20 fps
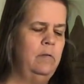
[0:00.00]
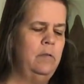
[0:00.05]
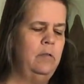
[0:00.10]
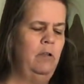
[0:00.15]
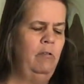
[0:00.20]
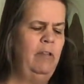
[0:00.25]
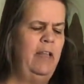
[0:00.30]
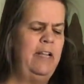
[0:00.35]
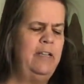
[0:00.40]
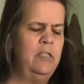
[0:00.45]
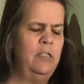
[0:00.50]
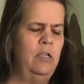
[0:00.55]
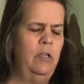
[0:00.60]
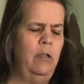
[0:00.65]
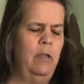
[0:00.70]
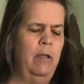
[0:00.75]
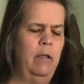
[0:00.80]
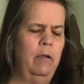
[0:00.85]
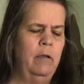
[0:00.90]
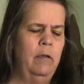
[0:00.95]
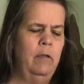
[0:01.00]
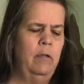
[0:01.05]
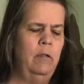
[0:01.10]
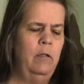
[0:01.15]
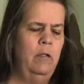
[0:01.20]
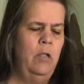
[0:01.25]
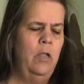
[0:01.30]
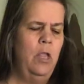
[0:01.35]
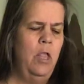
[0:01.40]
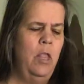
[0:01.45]
So let's look.
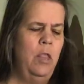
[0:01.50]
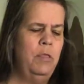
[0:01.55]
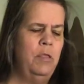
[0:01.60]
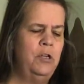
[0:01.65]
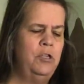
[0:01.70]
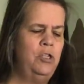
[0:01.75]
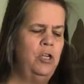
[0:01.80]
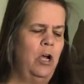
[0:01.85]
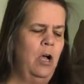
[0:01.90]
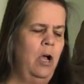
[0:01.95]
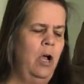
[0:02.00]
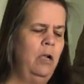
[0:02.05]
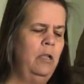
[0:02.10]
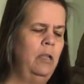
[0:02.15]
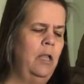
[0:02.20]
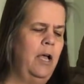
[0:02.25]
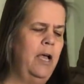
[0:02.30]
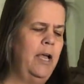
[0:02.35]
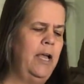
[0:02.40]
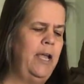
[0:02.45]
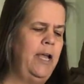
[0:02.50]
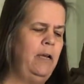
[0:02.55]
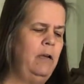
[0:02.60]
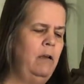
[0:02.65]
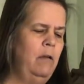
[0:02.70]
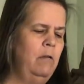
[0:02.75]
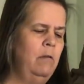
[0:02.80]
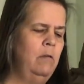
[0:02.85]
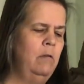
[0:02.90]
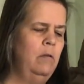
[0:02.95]
The dog
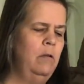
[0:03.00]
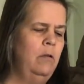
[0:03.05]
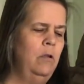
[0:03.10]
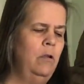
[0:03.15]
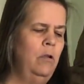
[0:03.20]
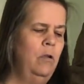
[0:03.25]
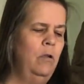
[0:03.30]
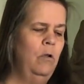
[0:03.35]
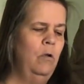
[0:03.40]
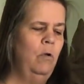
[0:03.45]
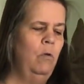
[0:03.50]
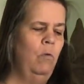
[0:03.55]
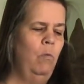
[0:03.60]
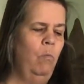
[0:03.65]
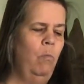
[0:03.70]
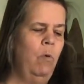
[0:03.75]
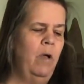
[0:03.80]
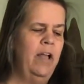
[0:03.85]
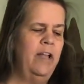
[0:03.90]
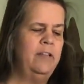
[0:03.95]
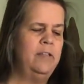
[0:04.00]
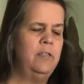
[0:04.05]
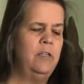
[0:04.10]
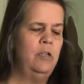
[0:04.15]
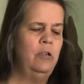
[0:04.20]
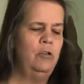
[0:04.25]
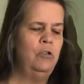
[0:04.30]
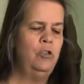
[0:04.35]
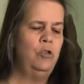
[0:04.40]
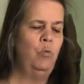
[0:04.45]
line was
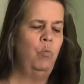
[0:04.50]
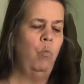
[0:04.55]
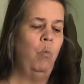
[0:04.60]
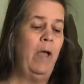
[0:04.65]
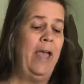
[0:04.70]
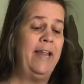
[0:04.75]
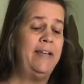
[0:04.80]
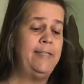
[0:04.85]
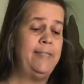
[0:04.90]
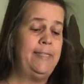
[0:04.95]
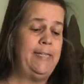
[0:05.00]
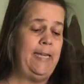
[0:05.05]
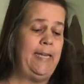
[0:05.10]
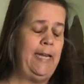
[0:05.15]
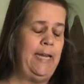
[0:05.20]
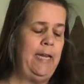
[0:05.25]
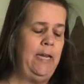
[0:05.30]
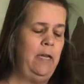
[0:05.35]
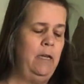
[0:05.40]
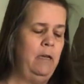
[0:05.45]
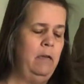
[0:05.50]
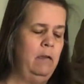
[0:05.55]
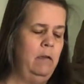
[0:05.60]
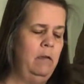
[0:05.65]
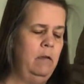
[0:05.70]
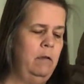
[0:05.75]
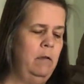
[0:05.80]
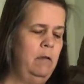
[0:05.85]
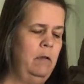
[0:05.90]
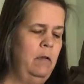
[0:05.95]
20,
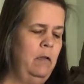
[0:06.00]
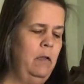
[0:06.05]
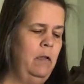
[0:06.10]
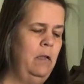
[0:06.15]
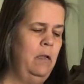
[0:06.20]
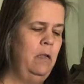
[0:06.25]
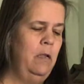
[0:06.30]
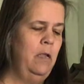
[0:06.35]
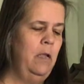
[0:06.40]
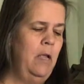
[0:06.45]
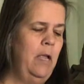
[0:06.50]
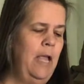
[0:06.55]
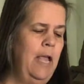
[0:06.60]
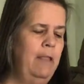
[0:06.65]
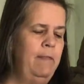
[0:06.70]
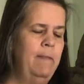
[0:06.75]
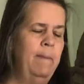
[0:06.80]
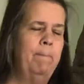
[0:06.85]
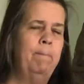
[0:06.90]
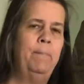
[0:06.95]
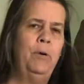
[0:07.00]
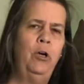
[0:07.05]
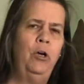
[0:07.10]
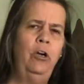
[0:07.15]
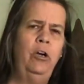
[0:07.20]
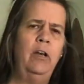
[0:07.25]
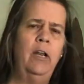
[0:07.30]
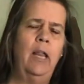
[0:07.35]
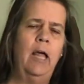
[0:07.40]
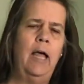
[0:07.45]
and the
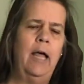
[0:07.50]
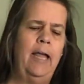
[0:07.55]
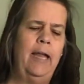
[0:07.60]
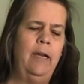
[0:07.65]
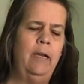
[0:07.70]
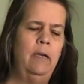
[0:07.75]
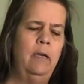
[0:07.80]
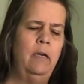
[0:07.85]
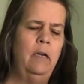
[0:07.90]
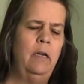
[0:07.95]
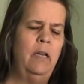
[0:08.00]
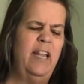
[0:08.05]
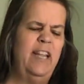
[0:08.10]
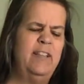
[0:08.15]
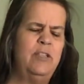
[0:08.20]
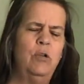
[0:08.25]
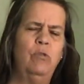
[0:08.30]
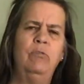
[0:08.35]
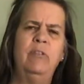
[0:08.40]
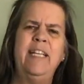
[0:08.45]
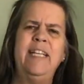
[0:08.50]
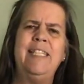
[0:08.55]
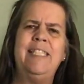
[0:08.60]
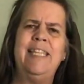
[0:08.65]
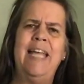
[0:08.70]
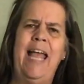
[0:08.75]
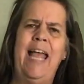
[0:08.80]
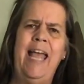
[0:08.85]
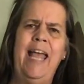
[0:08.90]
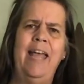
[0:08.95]
bird line is only
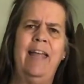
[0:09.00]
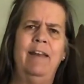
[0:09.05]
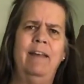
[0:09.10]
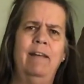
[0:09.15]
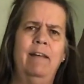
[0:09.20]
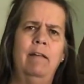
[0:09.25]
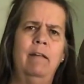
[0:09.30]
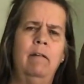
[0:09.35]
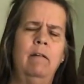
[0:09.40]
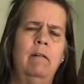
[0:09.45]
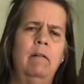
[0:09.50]
10.